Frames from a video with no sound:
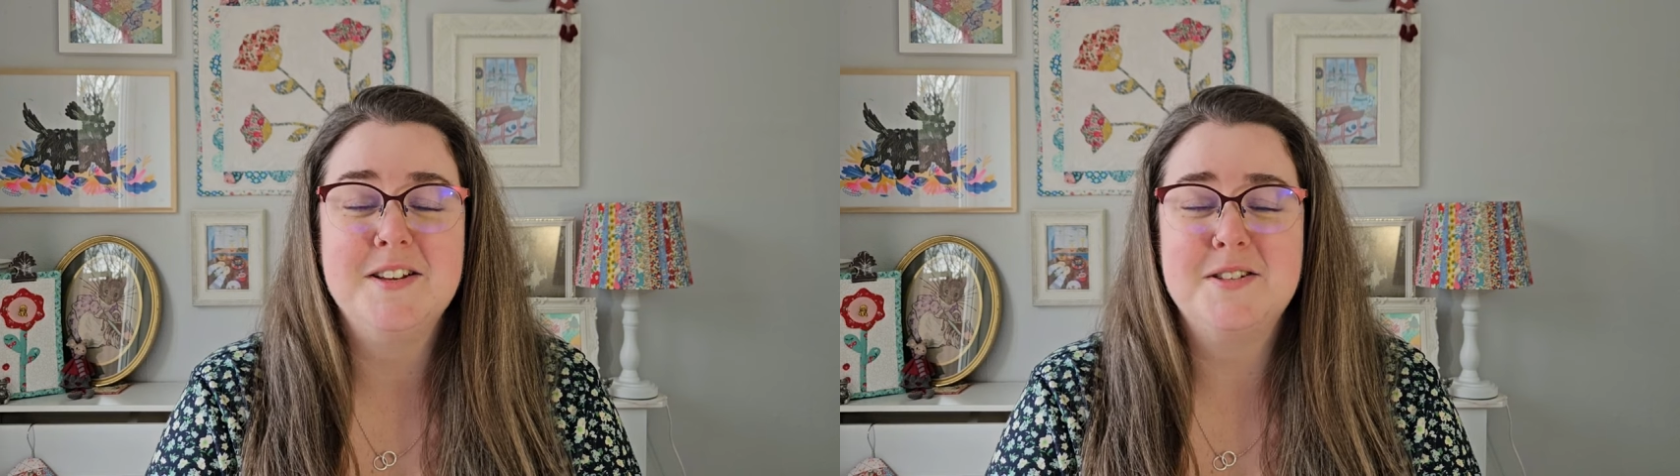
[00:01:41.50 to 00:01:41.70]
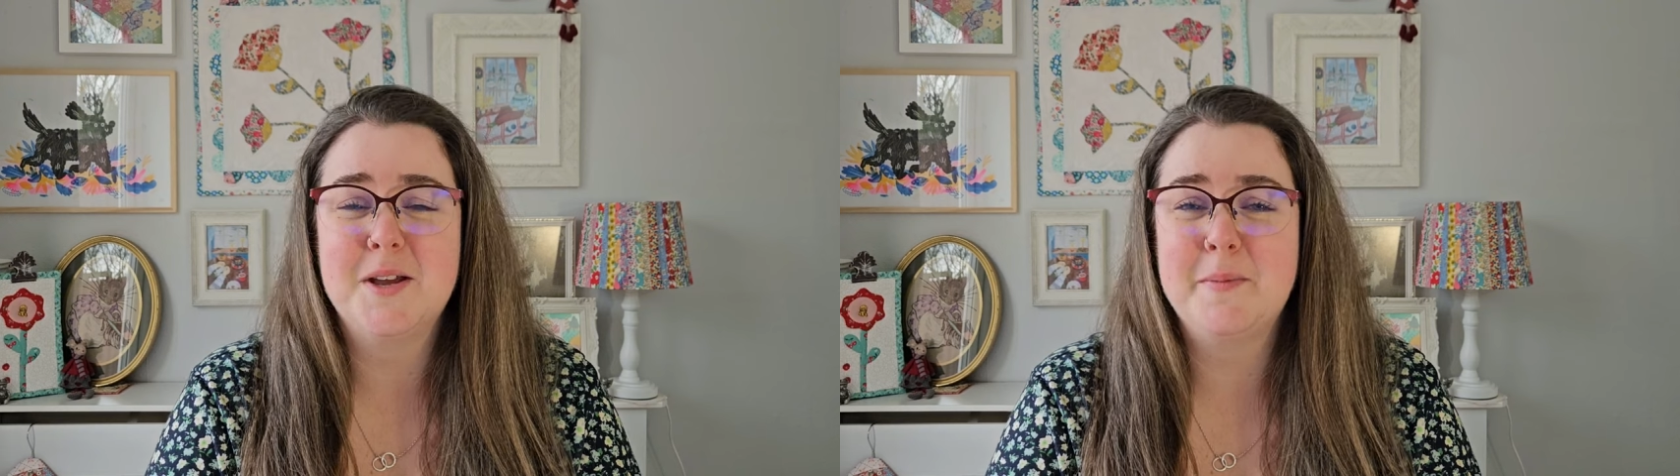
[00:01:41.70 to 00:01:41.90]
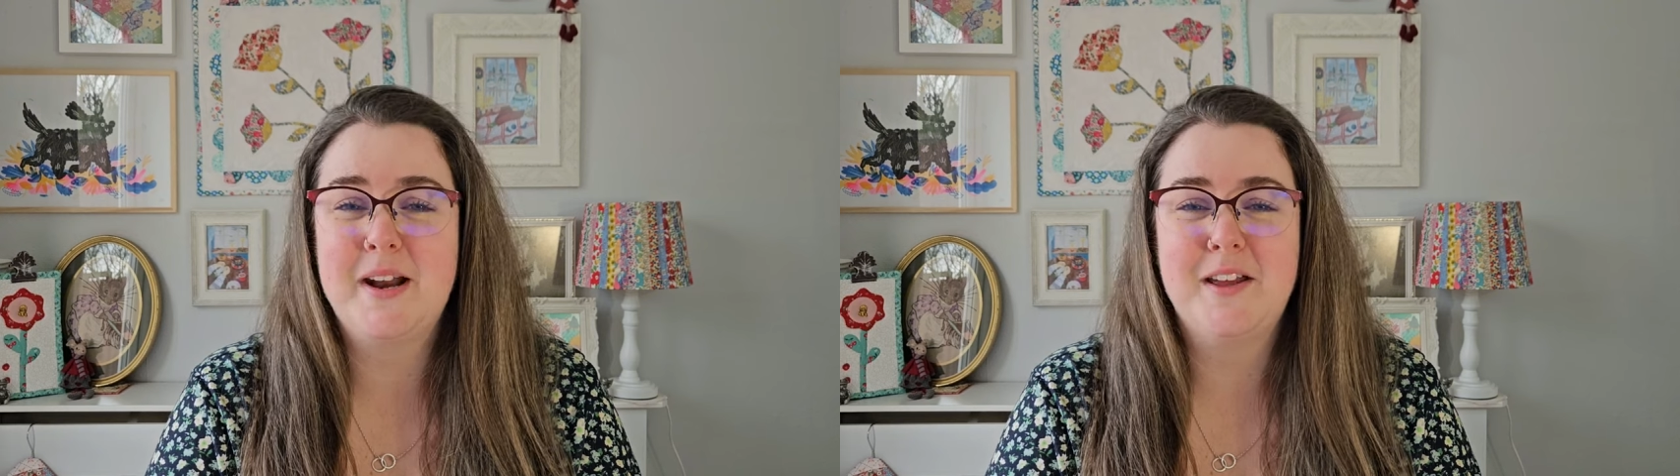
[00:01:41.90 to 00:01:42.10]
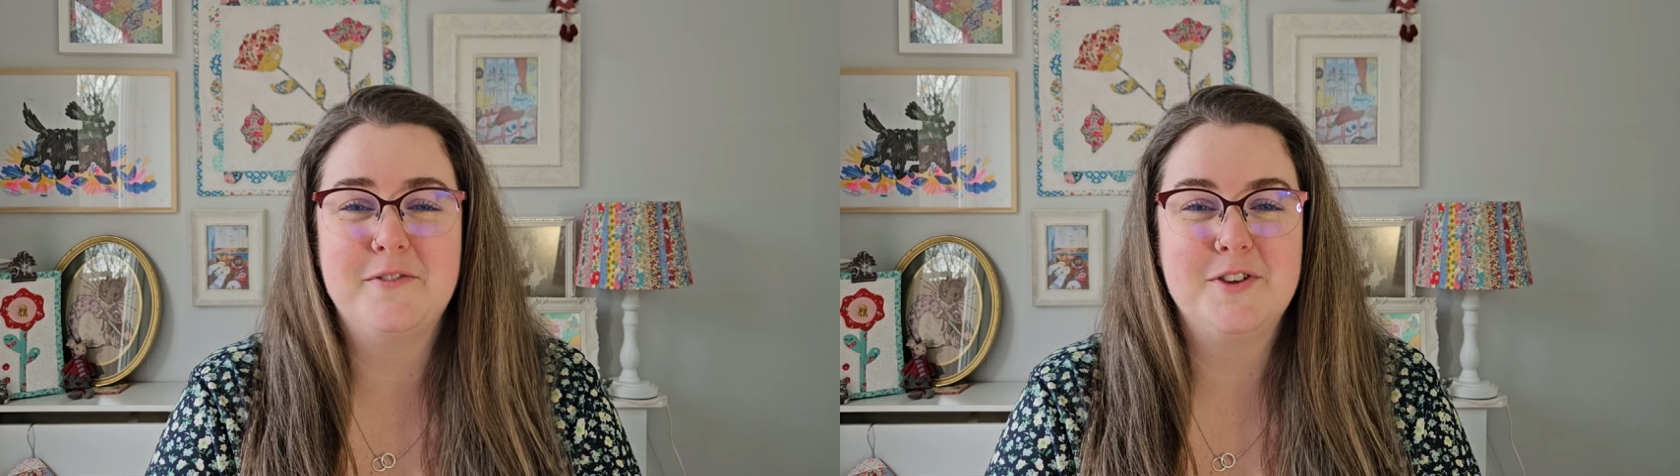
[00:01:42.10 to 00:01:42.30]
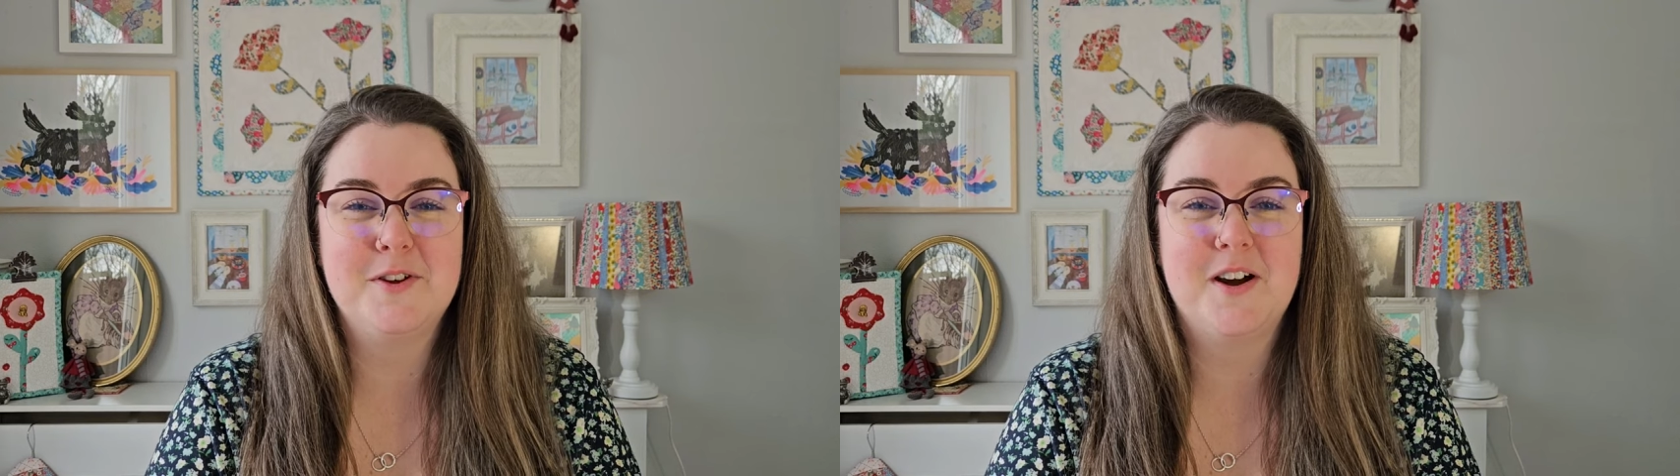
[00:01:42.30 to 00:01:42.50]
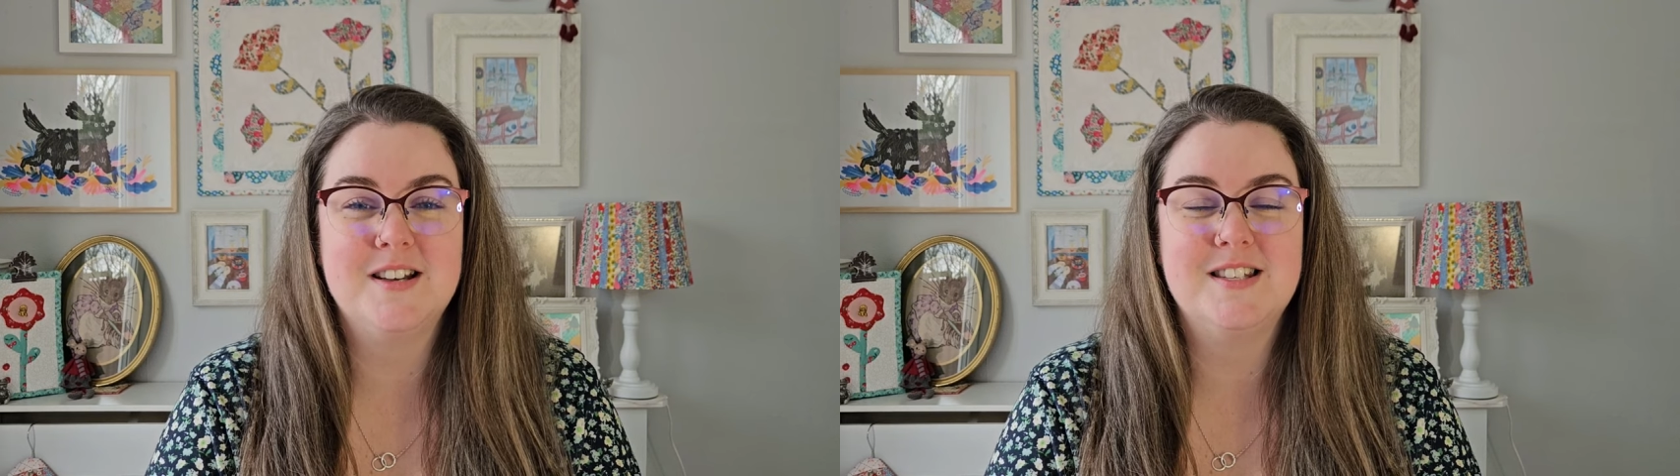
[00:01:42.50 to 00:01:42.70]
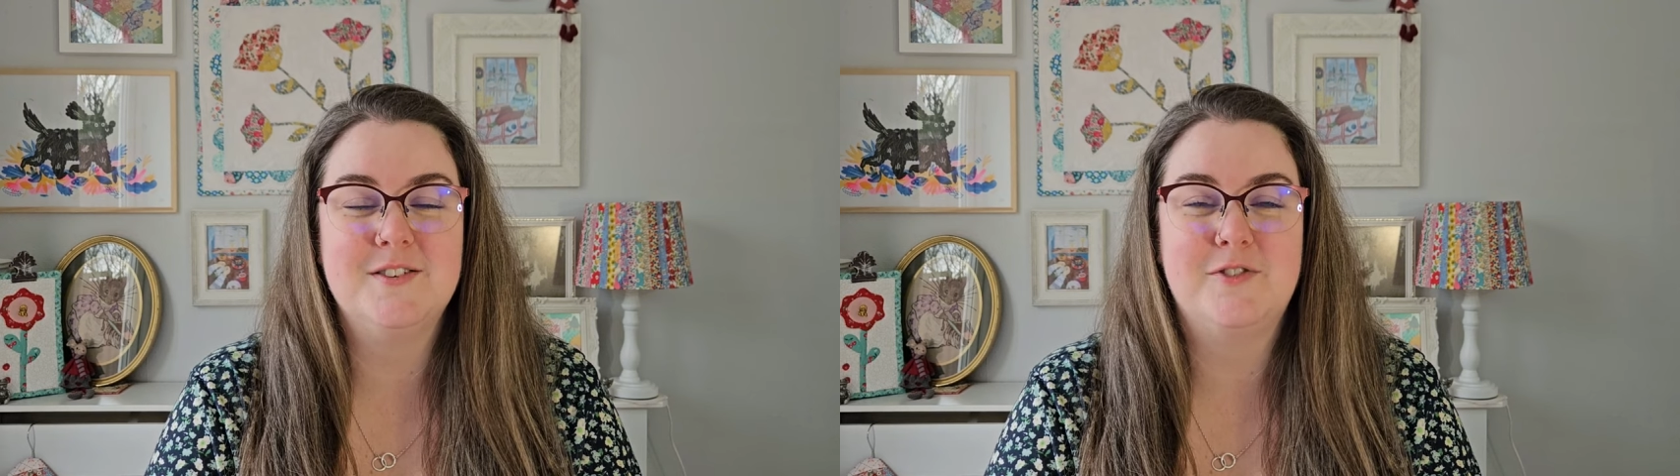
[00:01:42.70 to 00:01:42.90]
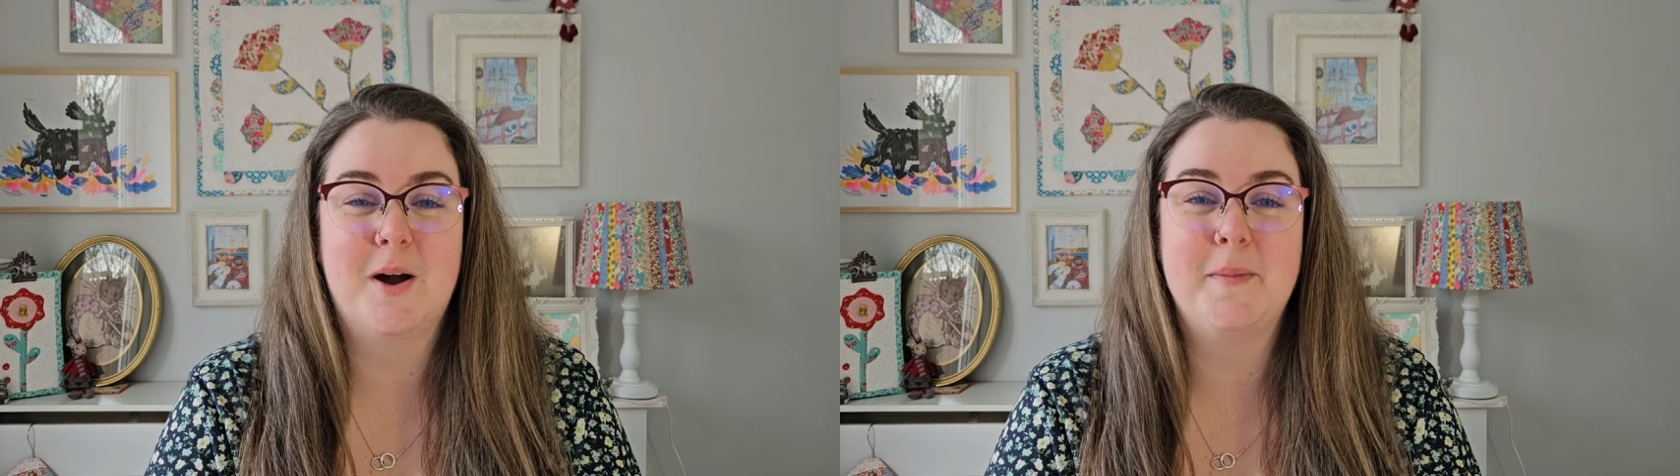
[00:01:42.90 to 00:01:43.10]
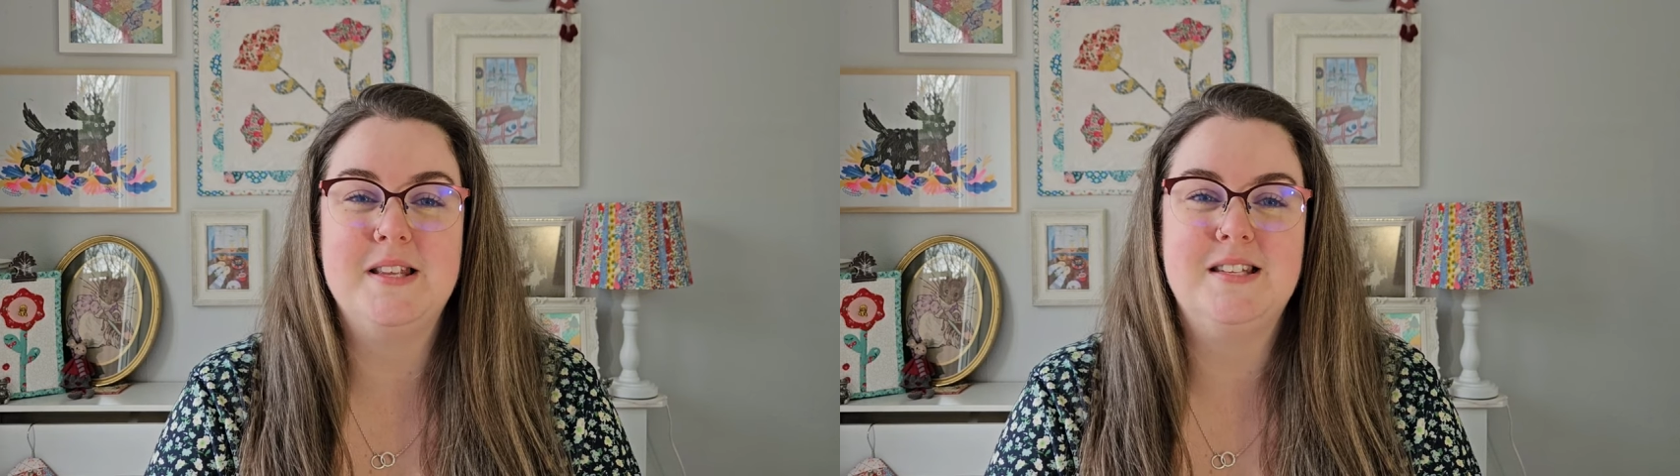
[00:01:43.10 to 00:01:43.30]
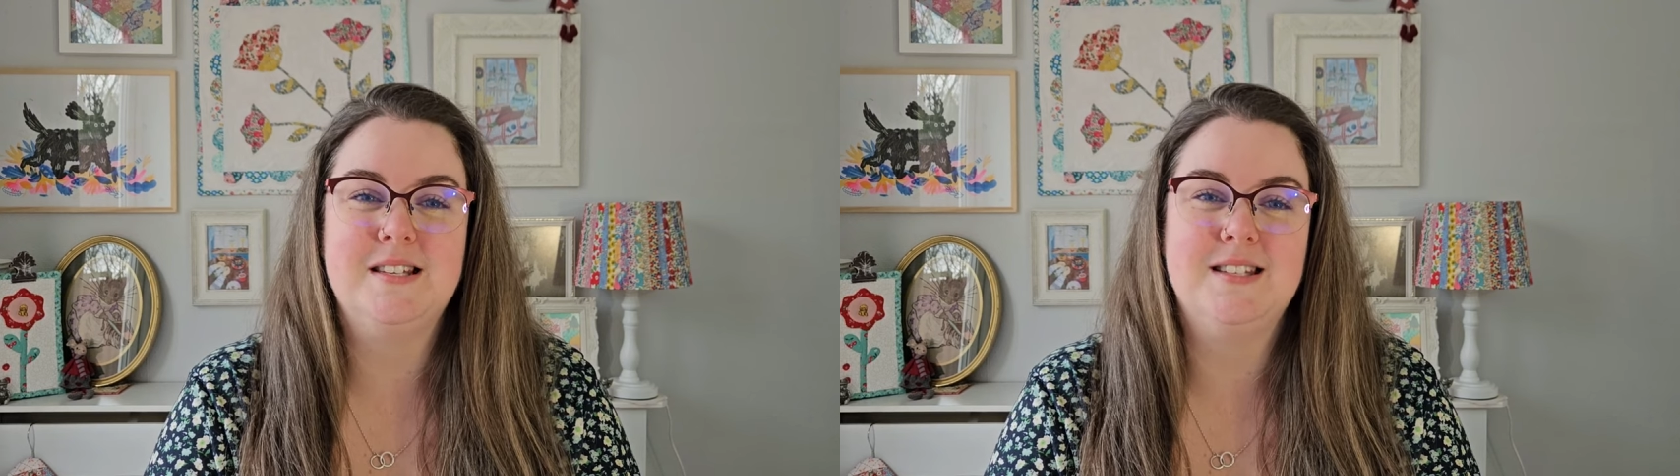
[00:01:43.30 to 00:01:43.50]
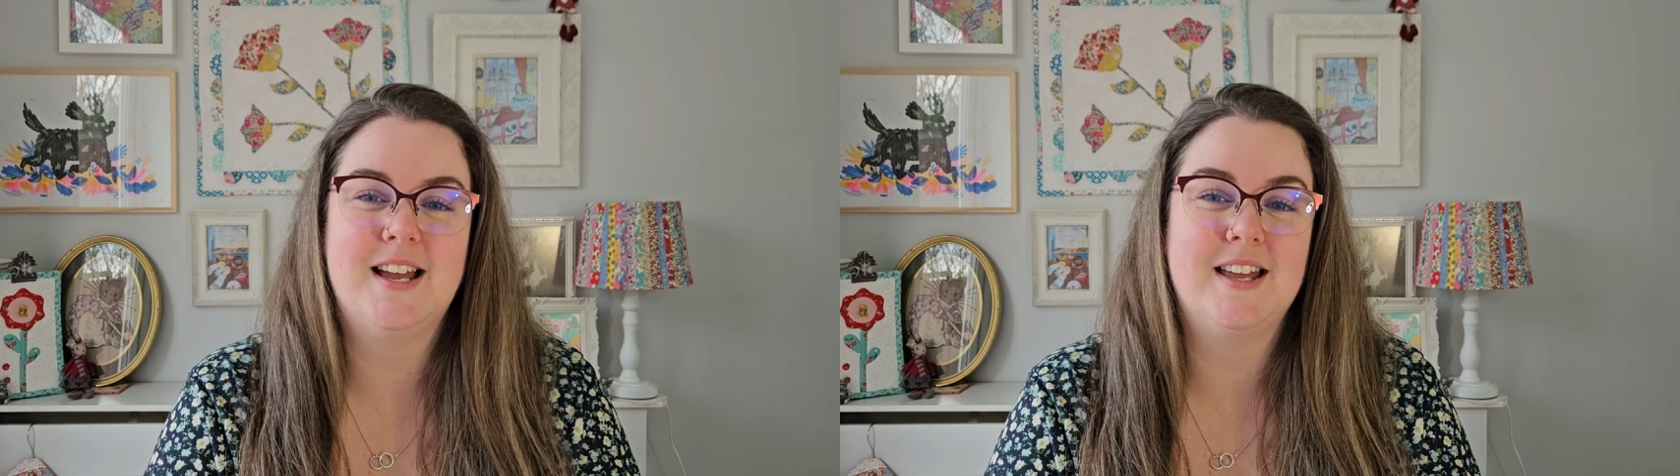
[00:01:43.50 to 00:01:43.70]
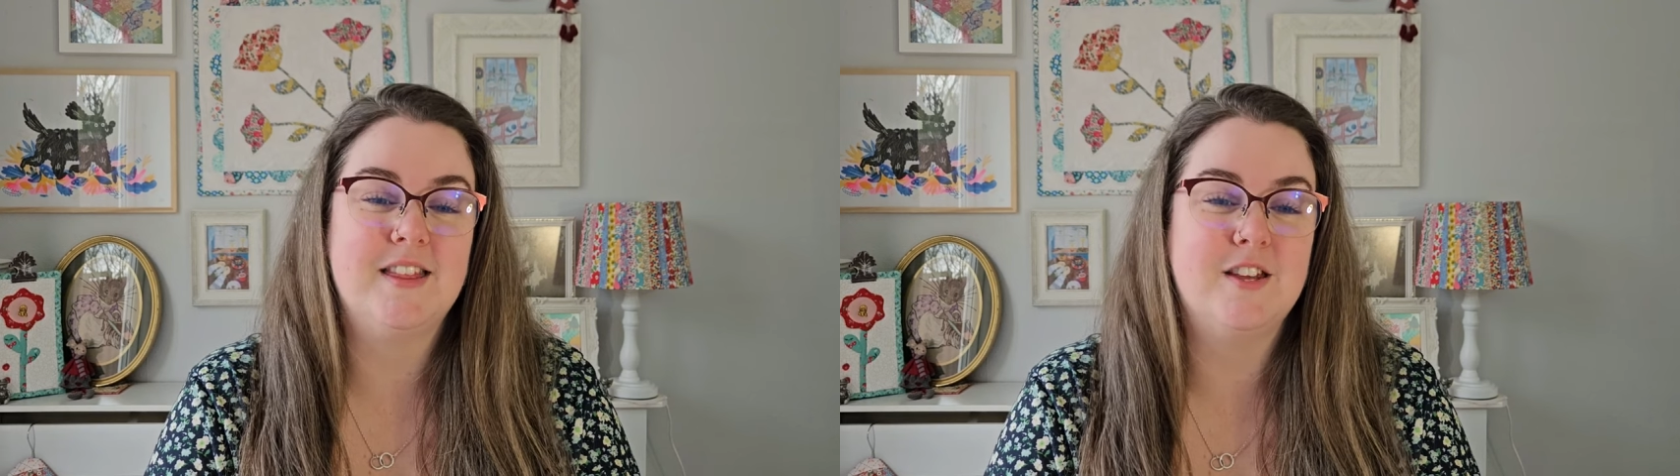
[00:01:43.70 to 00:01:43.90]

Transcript: So many of you guys have commented saying